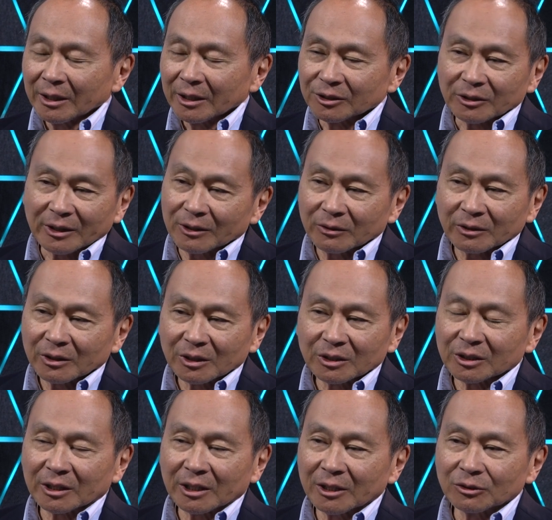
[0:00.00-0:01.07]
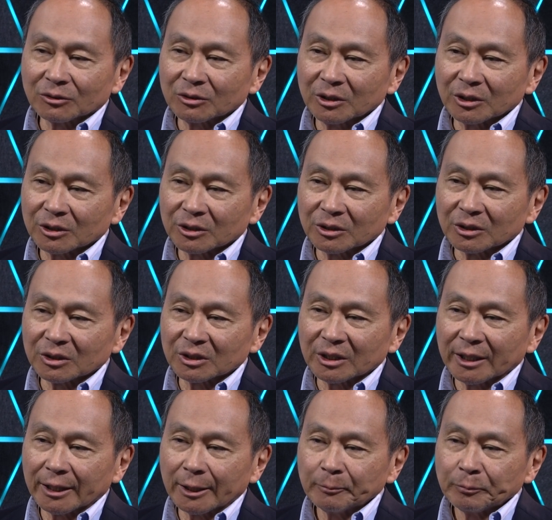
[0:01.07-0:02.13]
And so I don't think it's a contradiction to
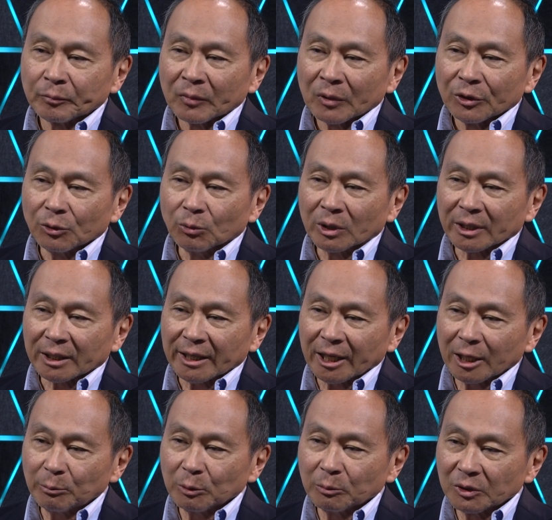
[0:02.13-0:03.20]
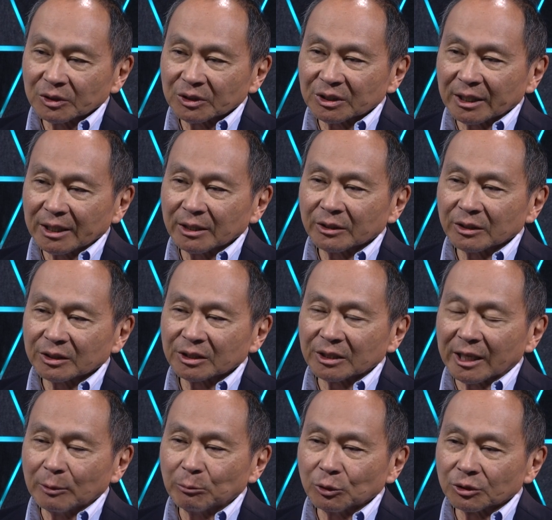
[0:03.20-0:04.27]
say you want a capable state that's
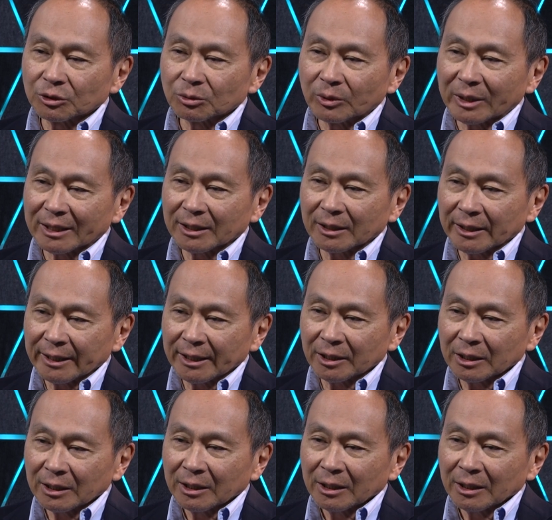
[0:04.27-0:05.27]
able to regulate,